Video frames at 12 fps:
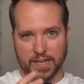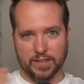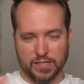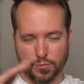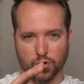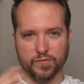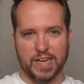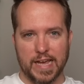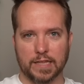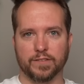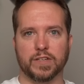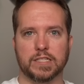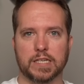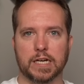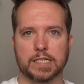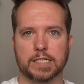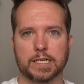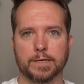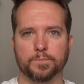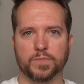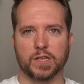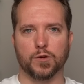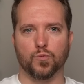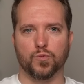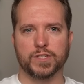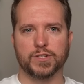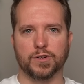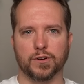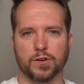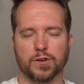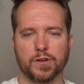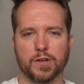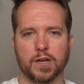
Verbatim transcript: Again, that's more of an elephant tusk than a whisker.